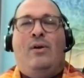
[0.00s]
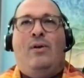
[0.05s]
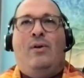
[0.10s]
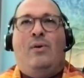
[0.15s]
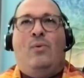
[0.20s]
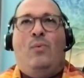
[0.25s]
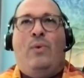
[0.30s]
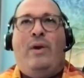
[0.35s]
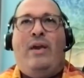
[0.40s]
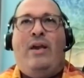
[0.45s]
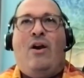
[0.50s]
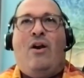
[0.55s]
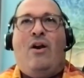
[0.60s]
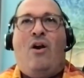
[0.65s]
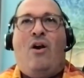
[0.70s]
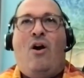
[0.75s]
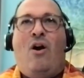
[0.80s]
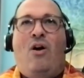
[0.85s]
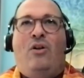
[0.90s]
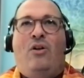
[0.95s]
we are
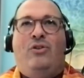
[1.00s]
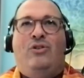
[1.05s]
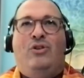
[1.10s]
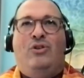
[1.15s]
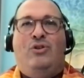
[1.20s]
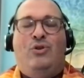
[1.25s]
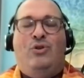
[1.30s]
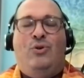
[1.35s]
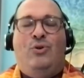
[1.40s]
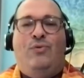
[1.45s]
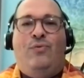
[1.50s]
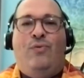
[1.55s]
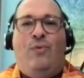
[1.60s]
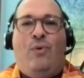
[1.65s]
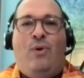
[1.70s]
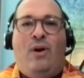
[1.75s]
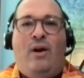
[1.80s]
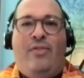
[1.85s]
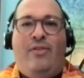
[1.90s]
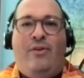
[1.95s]
called to do
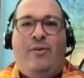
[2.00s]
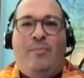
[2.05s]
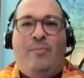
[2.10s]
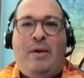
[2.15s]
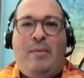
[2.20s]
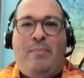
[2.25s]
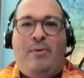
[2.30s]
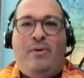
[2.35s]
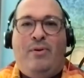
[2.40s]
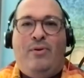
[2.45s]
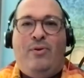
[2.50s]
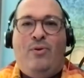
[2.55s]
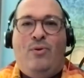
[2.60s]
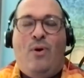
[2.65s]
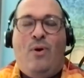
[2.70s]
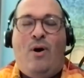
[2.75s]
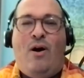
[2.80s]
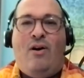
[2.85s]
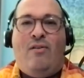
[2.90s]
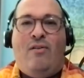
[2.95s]
for other people who
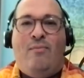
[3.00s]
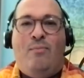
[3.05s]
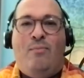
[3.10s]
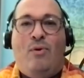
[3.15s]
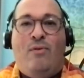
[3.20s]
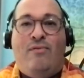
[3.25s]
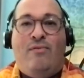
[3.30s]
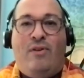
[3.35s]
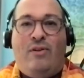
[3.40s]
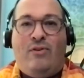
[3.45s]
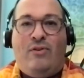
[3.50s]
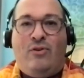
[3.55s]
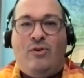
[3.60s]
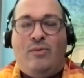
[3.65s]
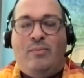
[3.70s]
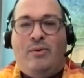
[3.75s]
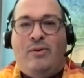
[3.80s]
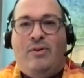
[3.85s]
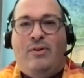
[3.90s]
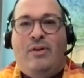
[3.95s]
are more
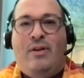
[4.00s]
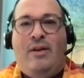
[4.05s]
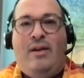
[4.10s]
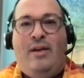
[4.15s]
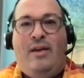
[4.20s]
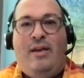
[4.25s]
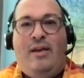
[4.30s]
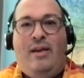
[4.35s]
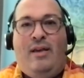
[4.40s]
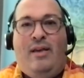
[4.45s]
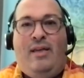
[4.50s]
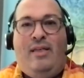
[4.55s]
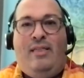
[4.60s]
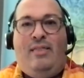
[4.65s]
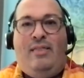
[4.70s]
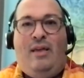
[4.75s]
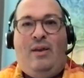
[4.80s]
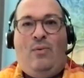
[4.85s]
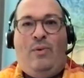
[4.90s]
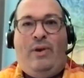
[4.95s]
vulnerable
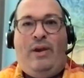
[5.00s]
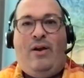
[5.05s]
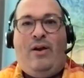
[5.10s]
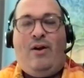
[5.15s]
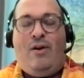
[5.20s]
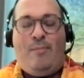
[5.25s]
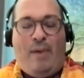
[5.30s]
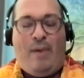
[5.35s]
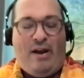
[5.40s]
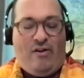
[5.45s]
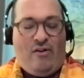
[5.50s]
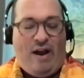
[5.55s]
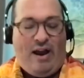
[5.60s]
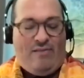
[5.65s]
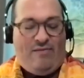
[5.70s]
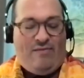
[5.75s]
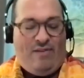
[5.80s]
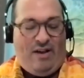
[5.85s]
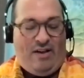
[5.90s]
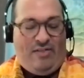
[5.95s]
than we are. My
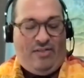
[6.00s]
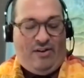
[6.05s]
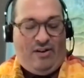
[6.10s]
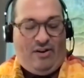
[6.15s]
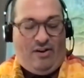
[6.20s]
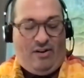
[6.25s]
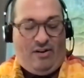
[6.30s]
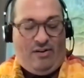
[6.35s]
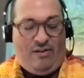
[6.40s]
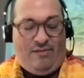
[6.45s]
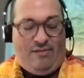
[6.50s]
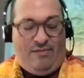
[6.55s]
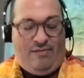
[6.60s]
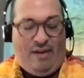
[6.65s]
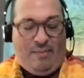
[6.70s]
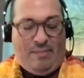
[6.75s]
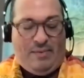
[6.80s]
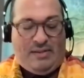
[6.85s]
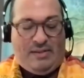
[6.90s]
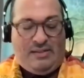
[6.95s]
grandfather
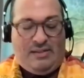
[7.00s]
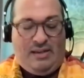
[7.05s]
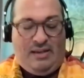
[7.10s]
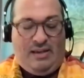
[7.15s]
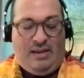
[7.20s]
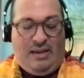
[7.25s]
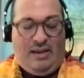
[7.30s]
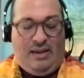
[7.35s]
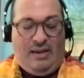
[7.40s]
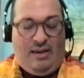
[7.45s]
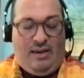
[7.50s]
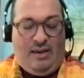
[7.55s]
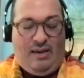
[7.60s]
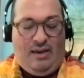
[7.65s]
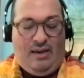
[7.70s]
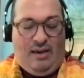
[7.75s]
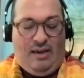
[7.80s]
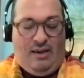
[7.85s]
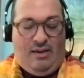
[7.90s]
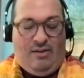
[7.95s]
famously
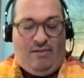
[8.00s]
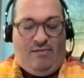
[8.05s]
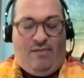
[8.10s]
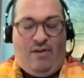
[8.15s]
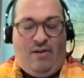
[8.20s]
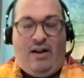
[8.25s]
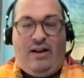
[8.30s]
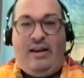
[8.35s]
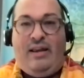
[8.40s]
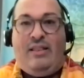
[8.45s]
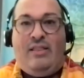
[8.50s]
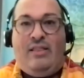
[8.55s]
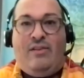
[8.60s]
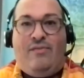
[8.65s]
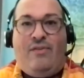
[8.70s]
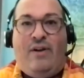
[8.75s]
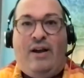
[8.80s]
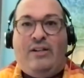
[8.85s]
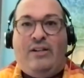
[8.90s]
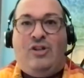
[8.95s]
fought in the
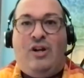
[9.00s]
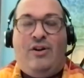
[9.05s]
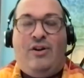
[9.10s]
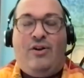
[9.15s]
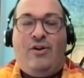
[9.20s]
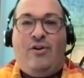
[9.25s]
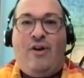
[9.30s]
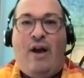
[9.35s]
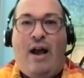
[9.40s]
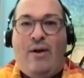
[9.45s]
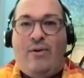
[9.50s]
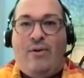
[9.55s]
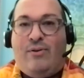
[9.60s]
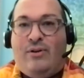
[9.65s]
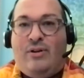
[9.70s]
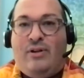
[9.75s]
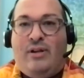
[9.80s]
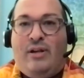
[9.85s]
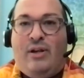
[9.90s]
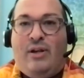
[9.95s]
French
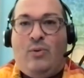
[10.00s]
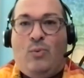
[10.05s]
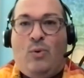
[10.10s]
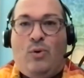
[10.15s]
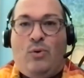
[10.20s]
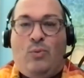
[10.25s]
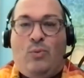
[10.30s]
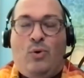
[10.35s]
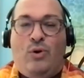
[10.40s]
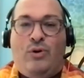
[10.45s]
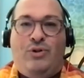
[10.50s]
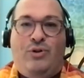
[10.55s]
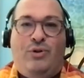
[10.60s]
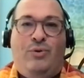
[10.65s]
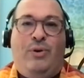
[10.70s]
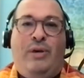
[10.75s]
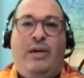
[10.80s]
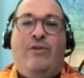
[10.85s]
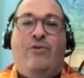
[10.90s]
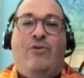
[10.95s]
underground in World War Two.
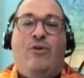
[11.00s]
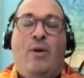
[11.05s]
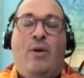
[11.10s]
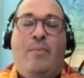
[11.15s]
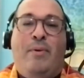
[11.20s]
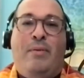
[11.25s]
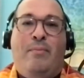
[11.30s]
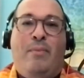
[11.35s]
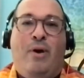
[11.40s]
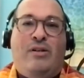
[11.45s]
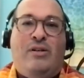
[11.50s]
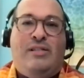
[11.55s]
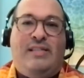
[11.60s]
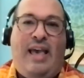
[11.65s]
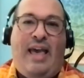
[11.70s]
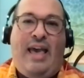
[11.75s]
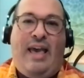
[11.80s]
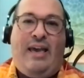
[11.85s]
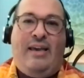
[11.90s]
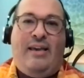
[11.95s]
He grew up in
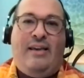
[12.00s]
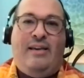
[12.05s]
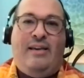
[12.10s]
Marseille,